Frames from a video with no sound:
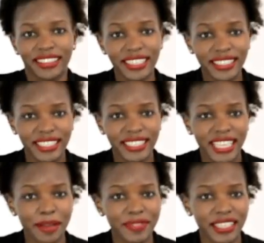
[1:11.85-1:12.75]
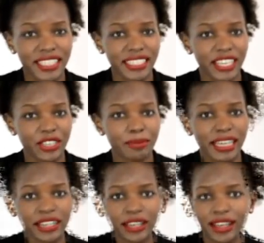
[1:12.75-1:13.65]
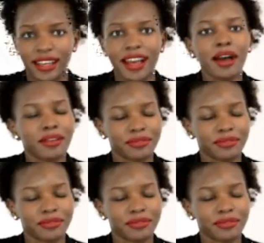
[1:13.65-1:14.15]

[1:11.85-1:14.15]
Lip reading: This is something that I normally don't do,